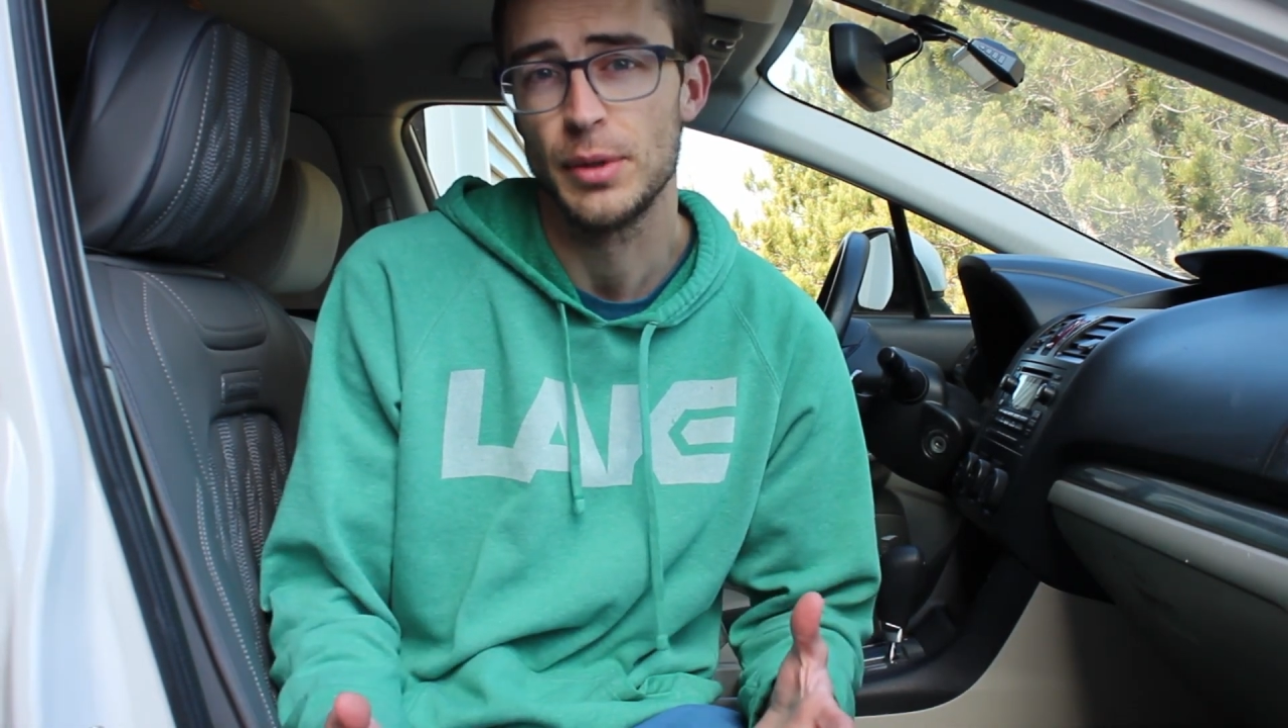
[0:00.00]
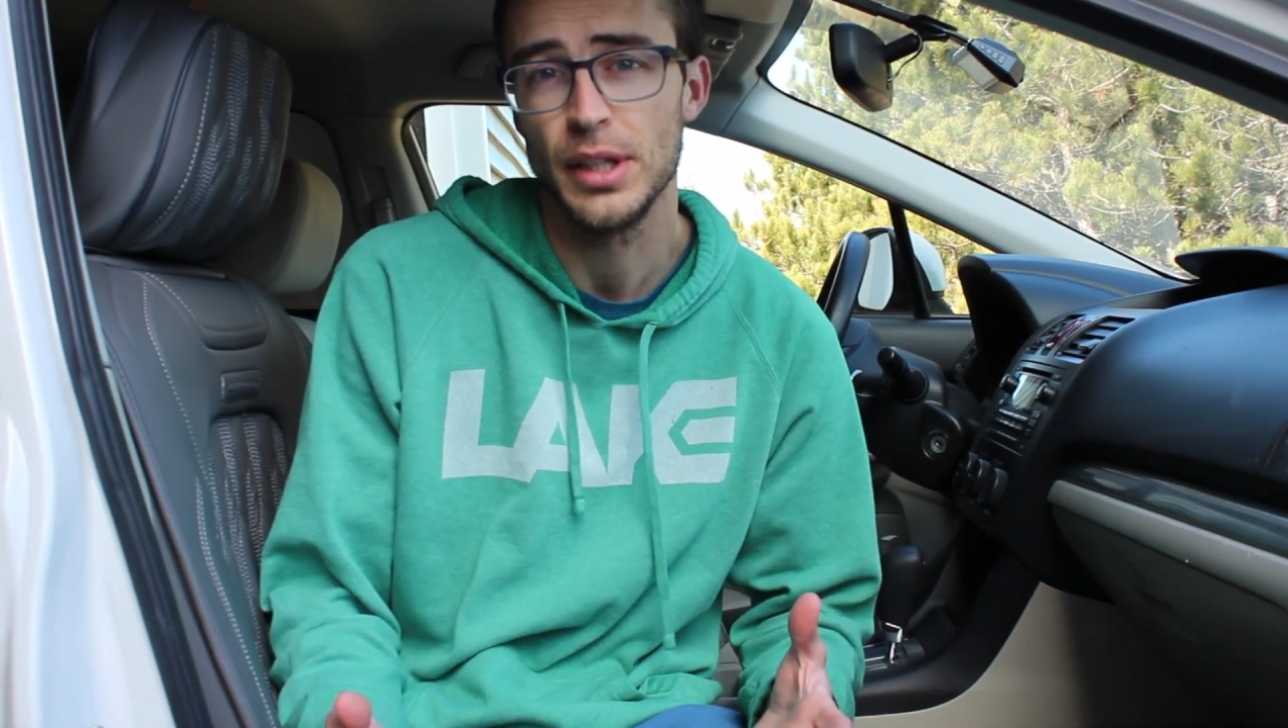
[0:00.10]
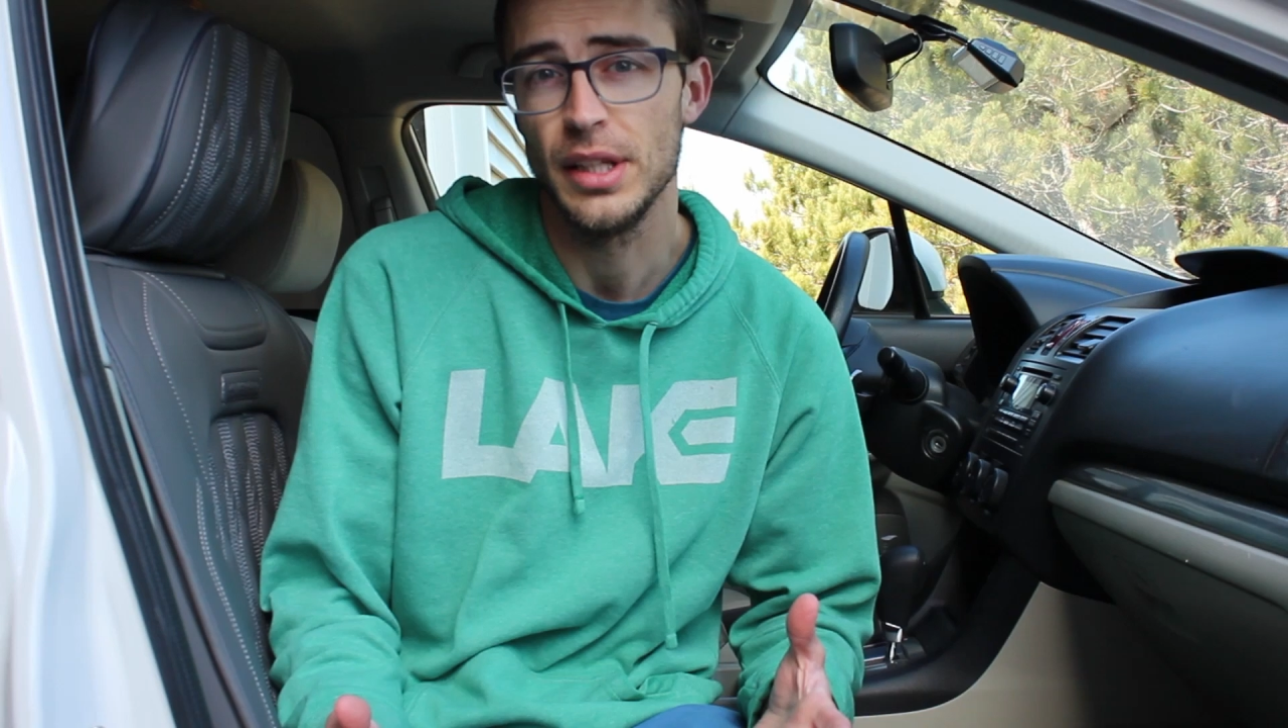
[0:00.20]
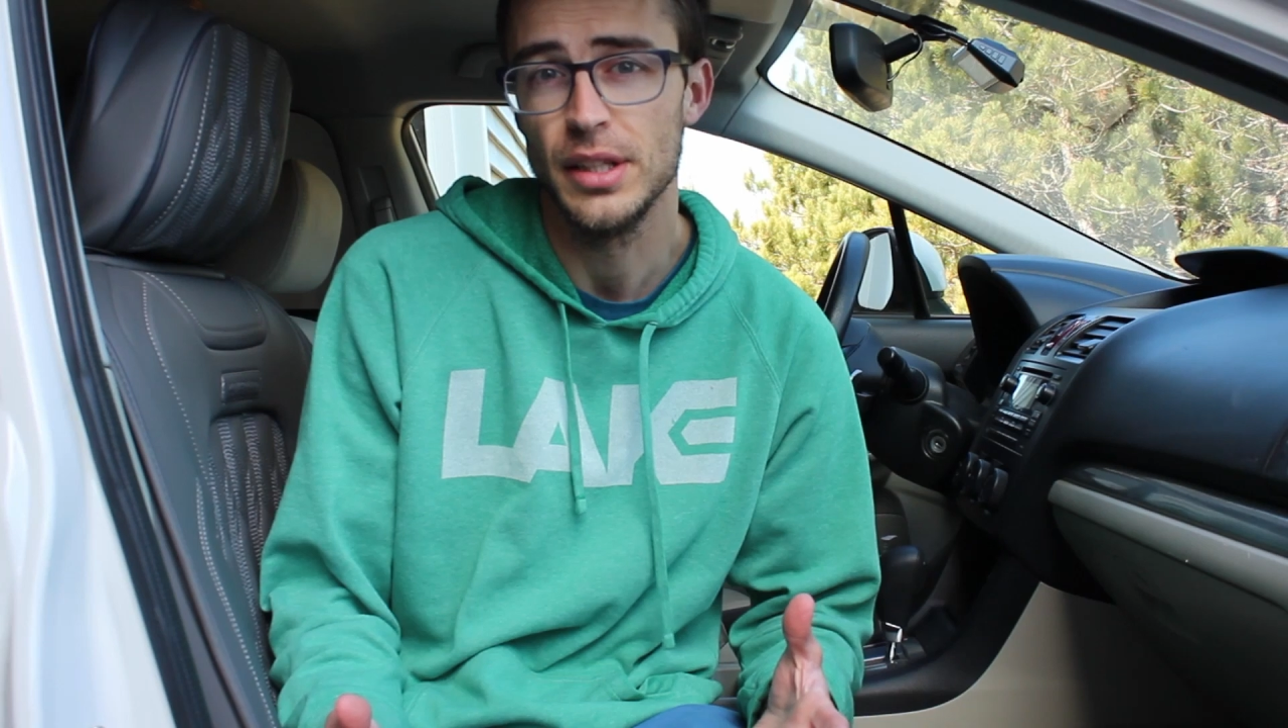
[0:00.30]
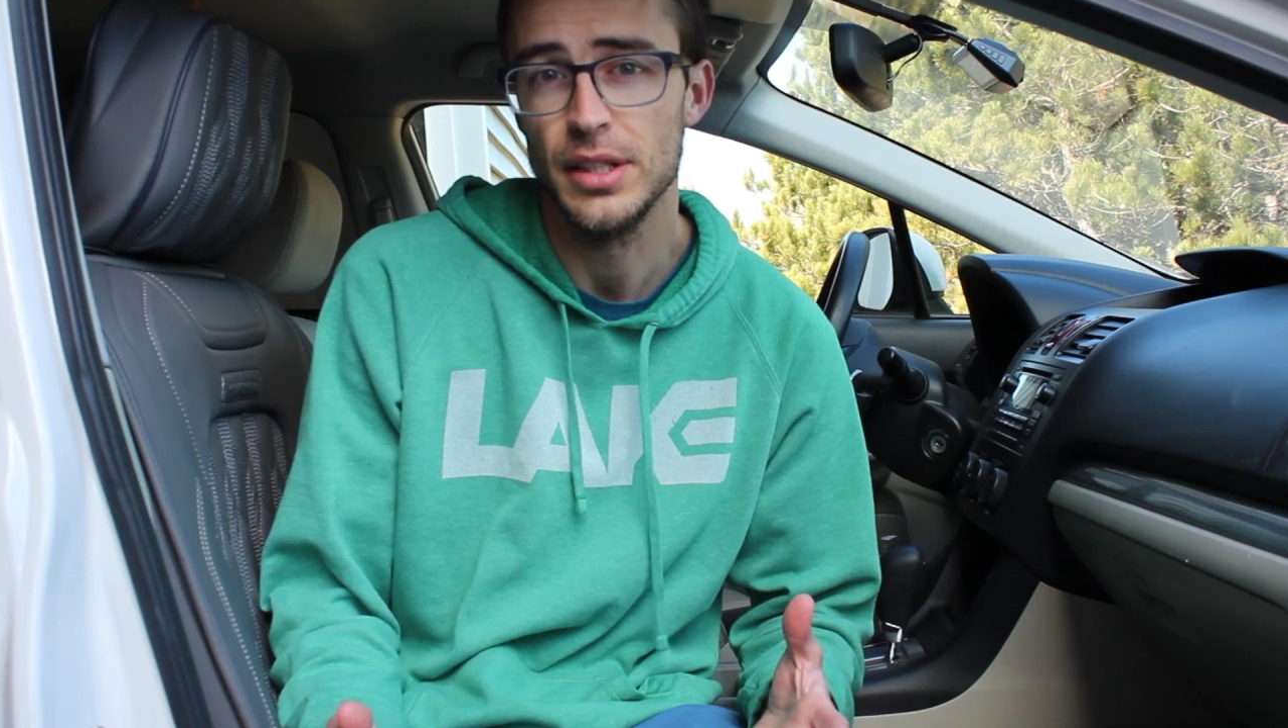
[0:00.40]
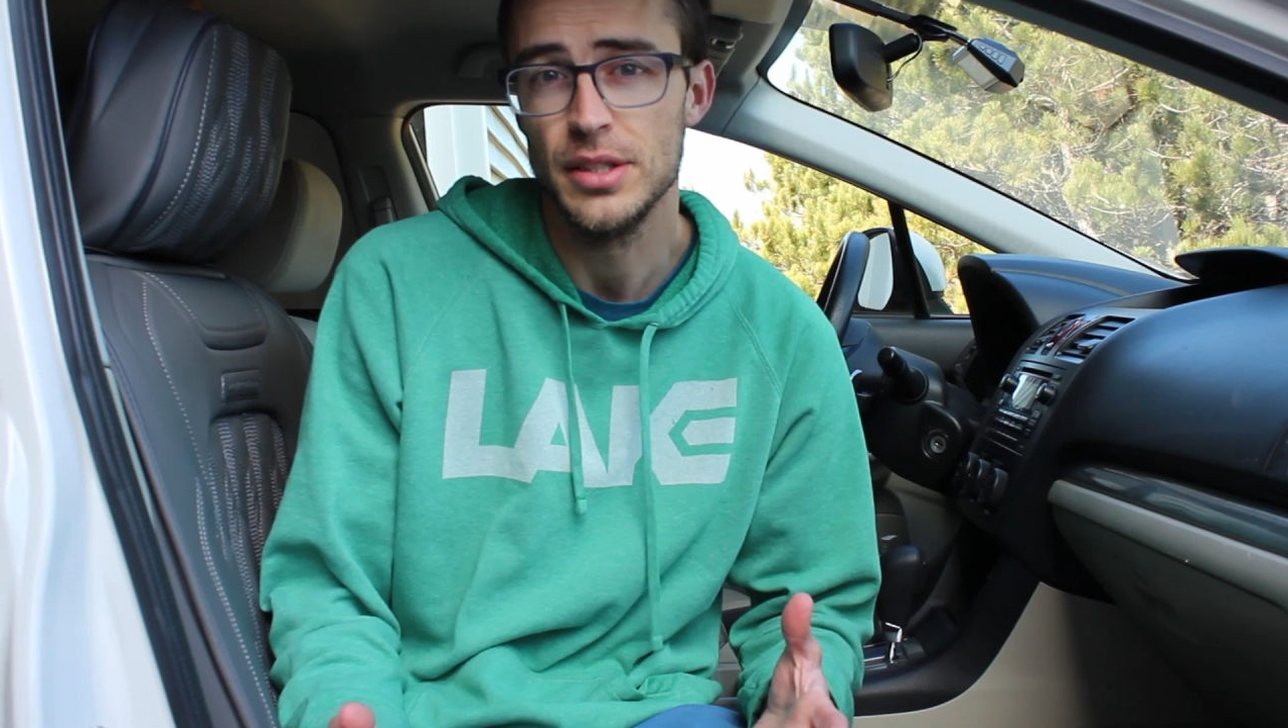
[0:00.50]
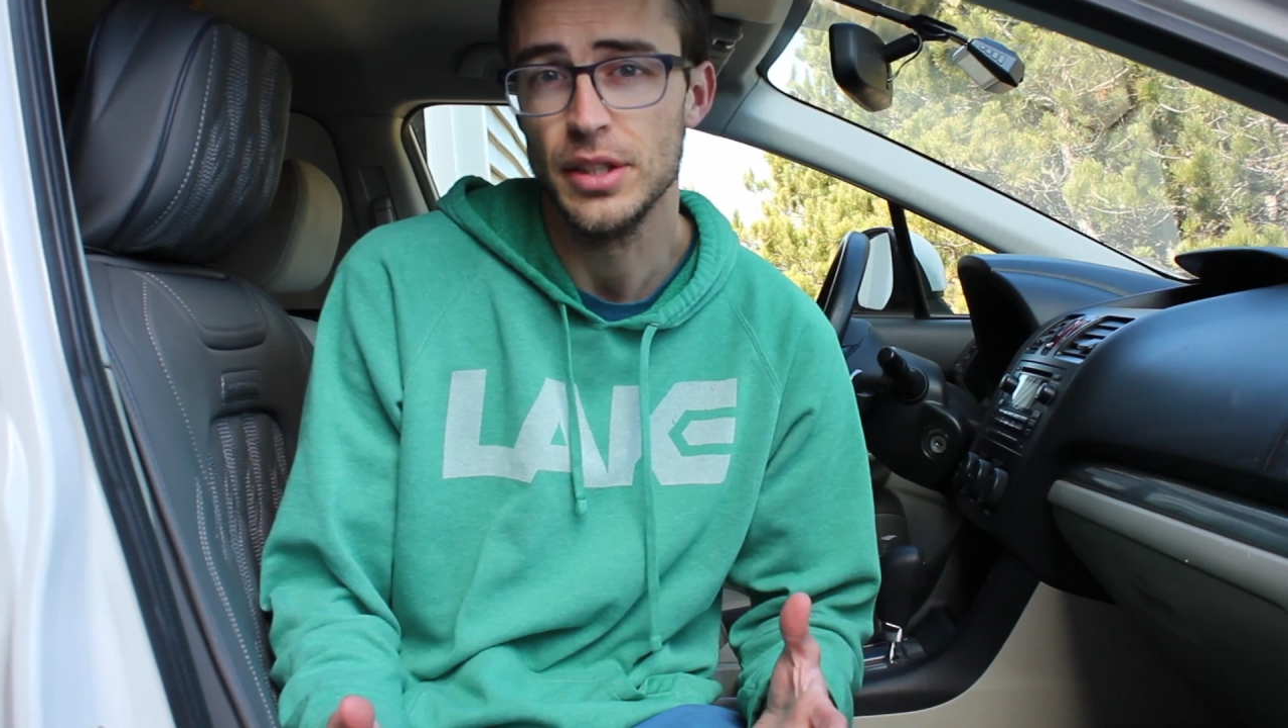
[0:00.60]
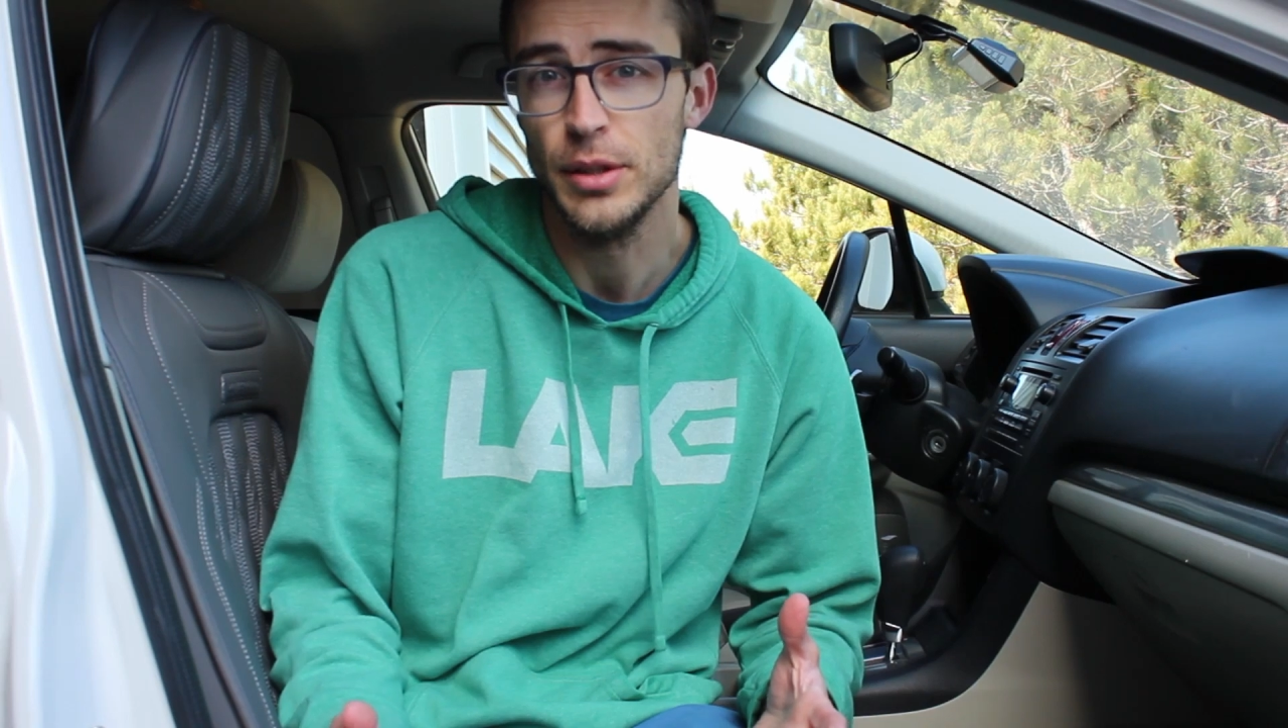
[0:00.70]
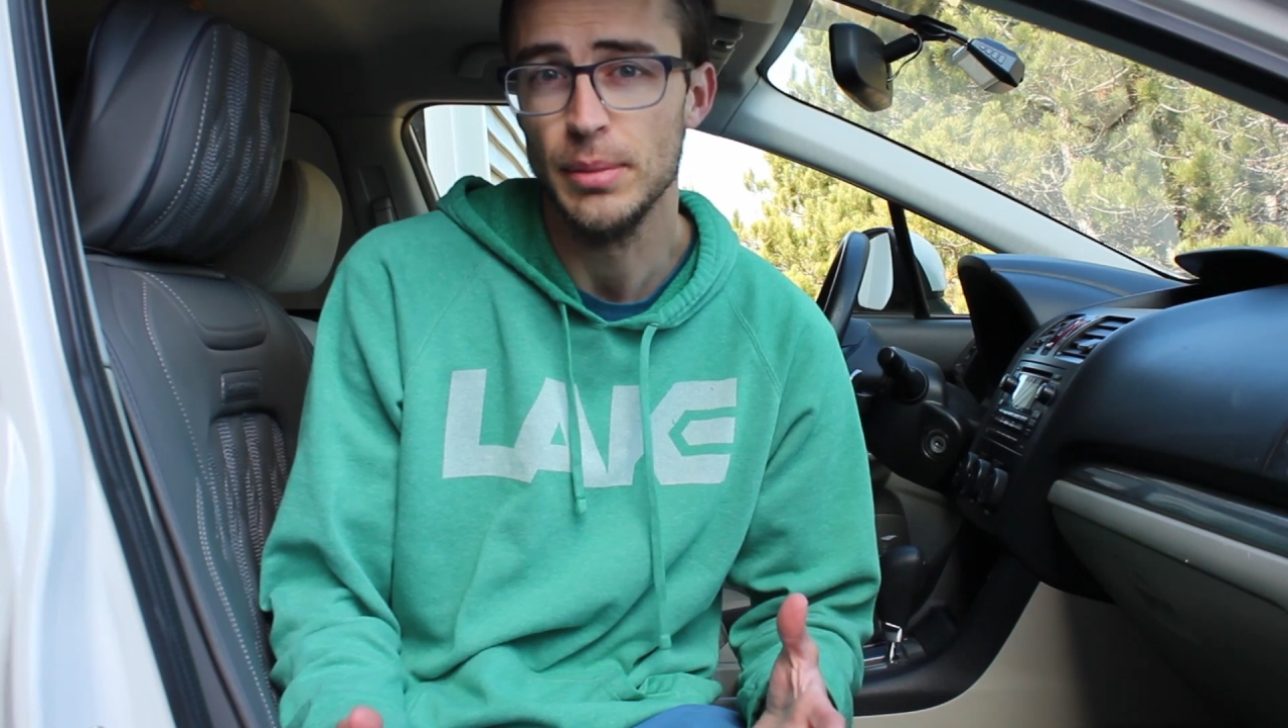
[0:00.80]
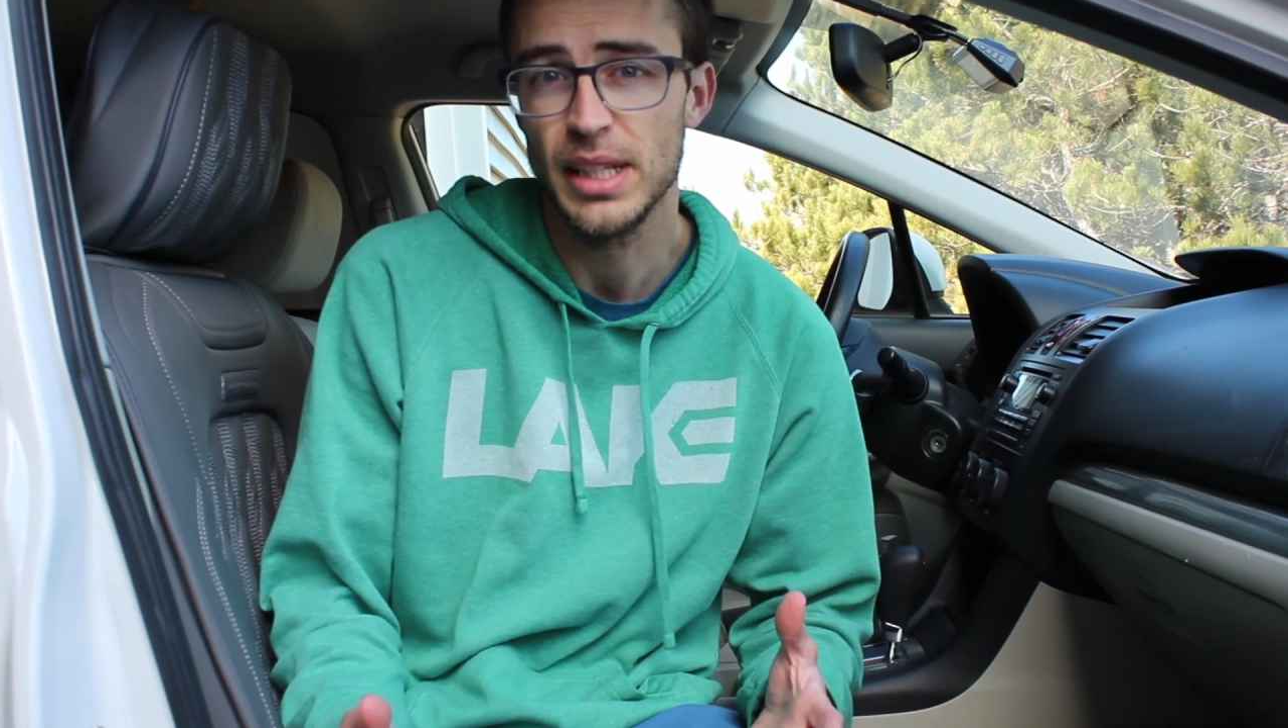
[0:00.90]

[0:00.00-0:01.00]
really good too,